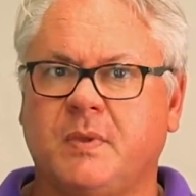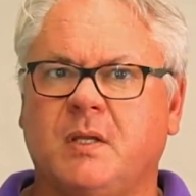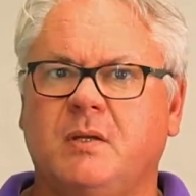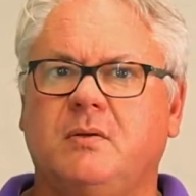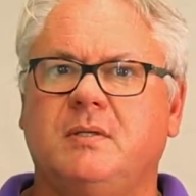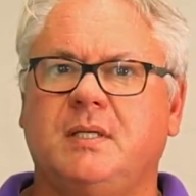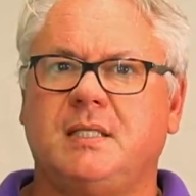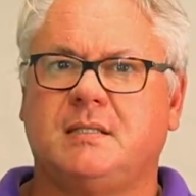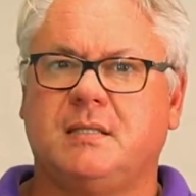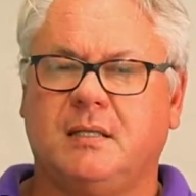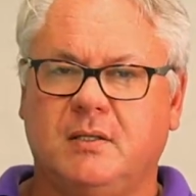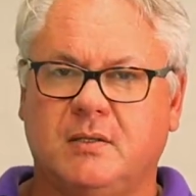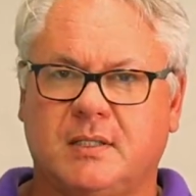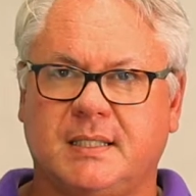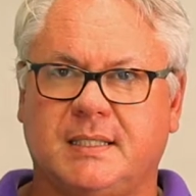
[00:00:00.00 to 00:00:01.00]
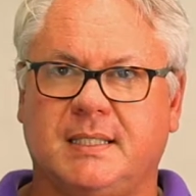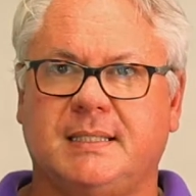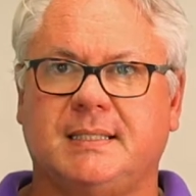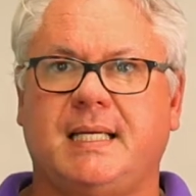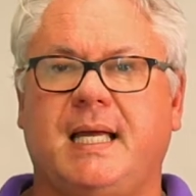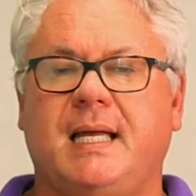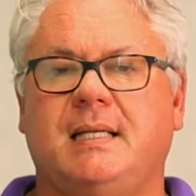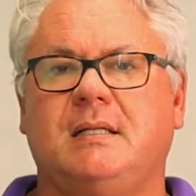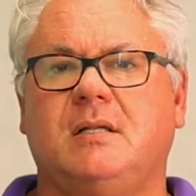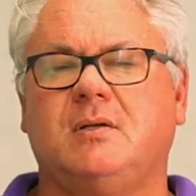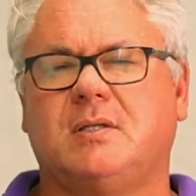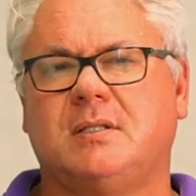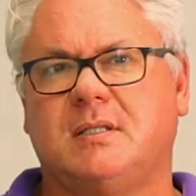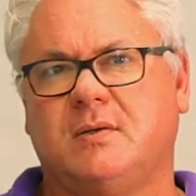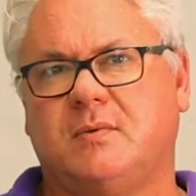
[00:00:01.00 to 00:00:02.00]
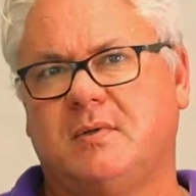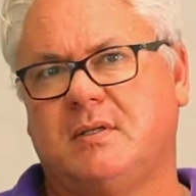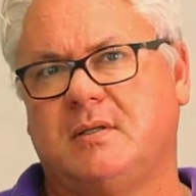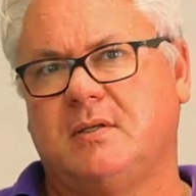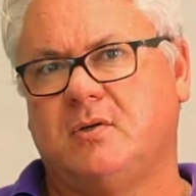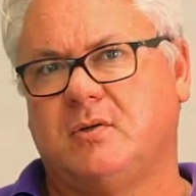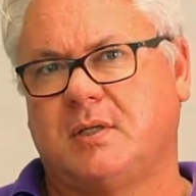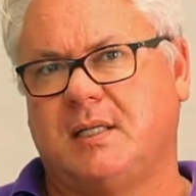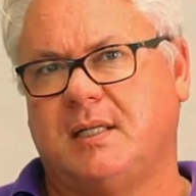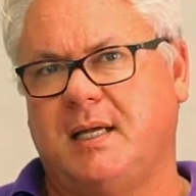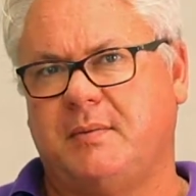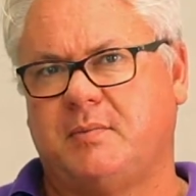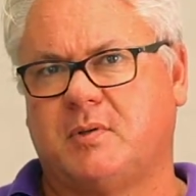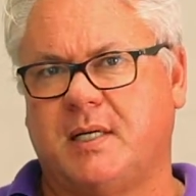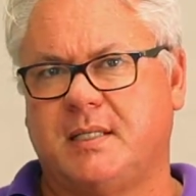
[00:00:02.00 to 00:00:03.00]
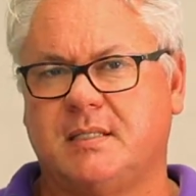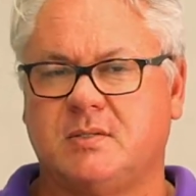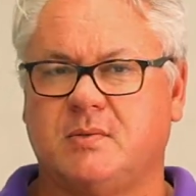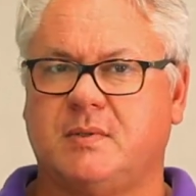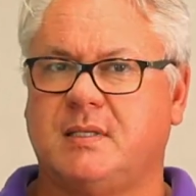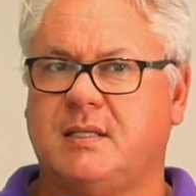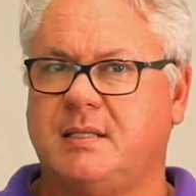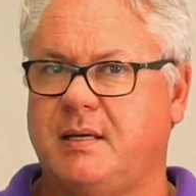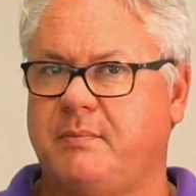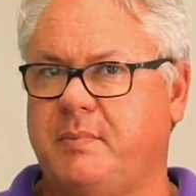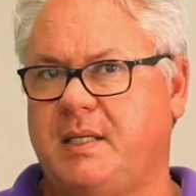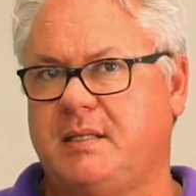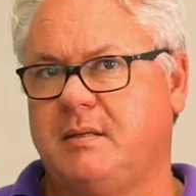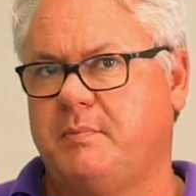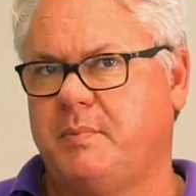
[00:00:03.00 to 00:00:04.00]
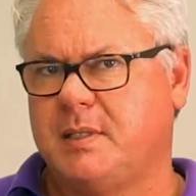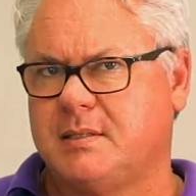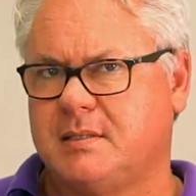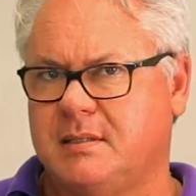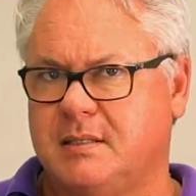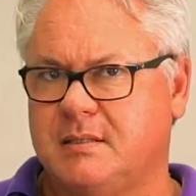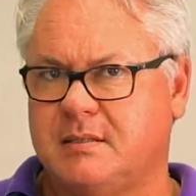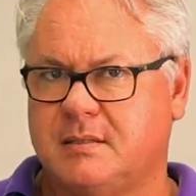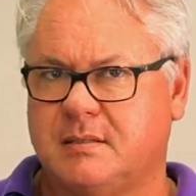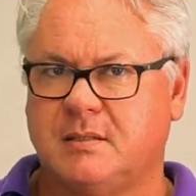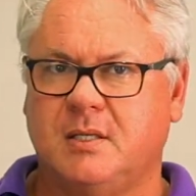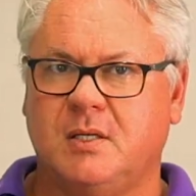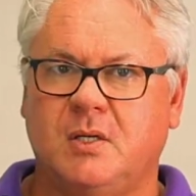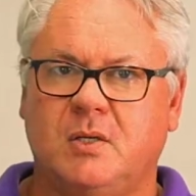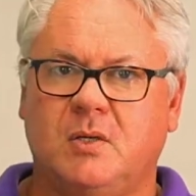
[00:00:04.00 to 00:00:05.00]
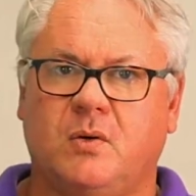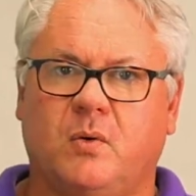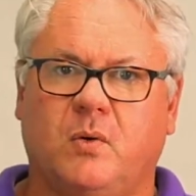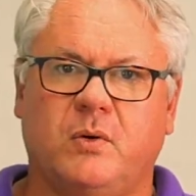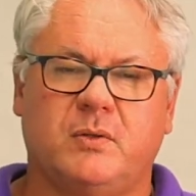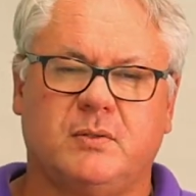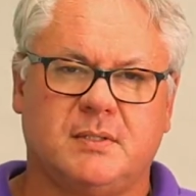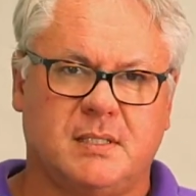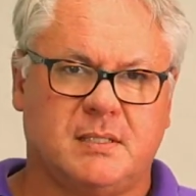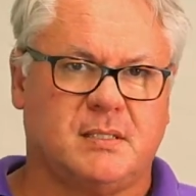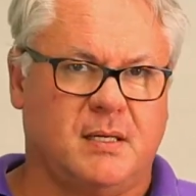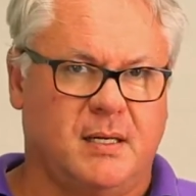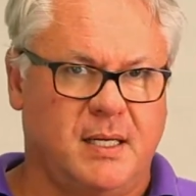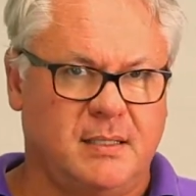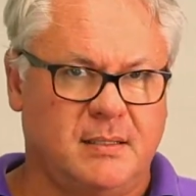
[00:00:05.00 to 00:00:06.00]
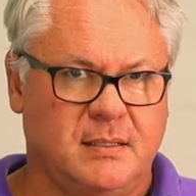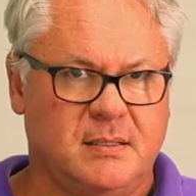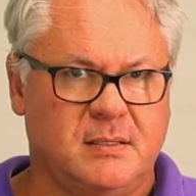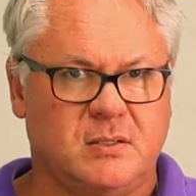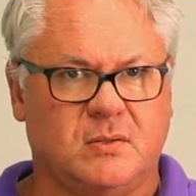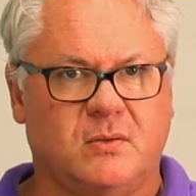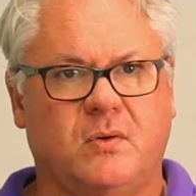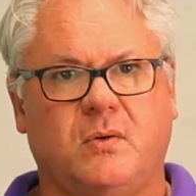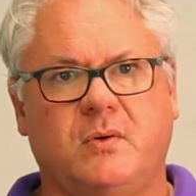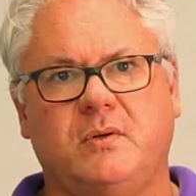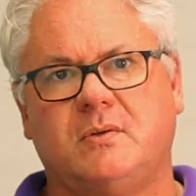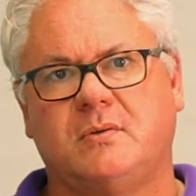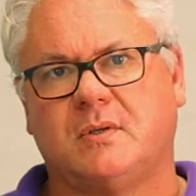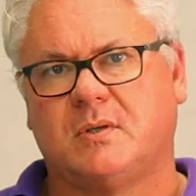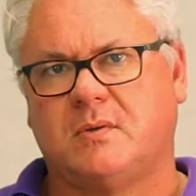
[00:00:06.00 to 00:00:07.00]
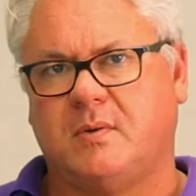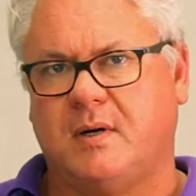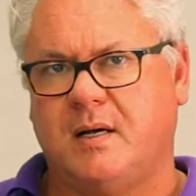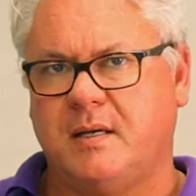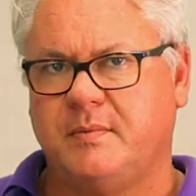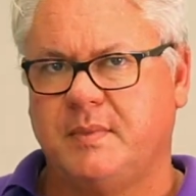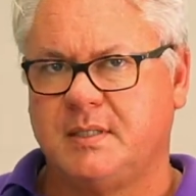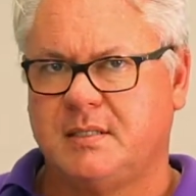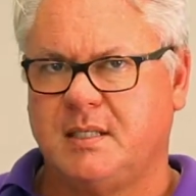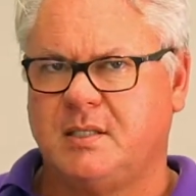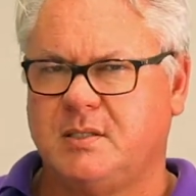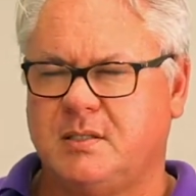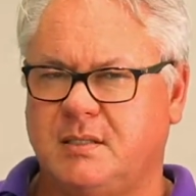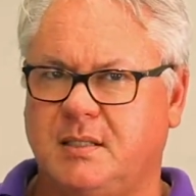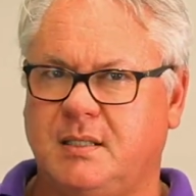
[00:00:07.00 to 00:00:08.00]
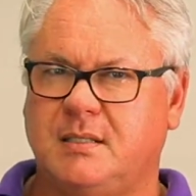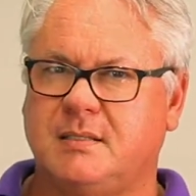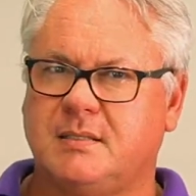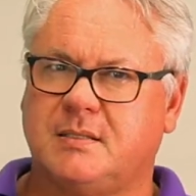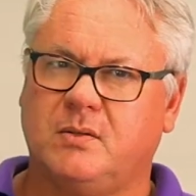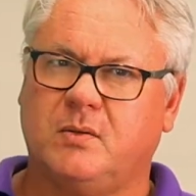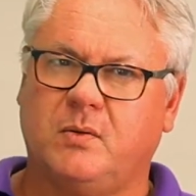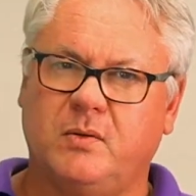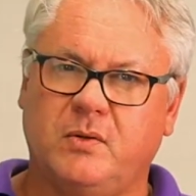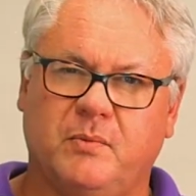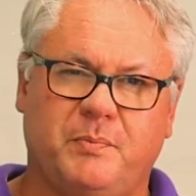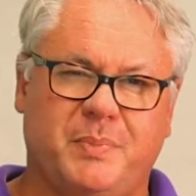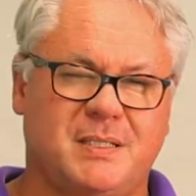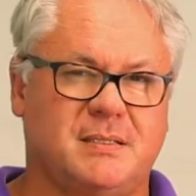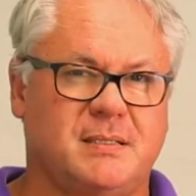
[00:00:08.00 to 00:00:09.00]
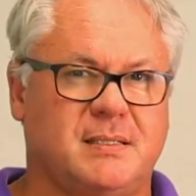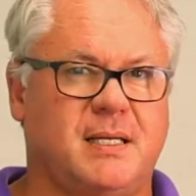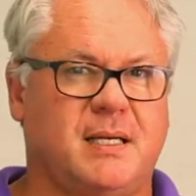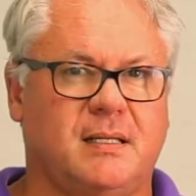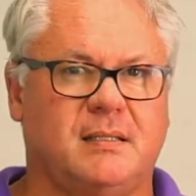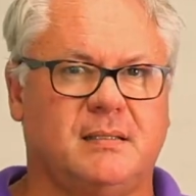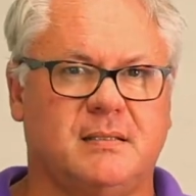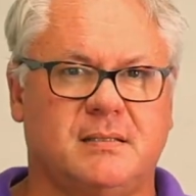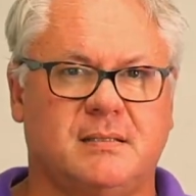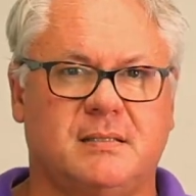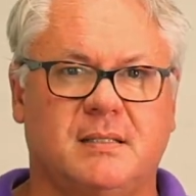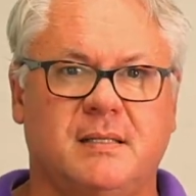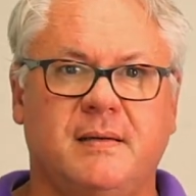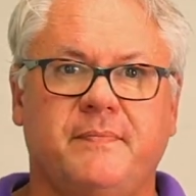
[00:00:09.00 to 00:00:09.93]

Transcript: you need to look at it and look at it with your collaborators, whether that be the business or your designers or your requirements engineers or your business analysts,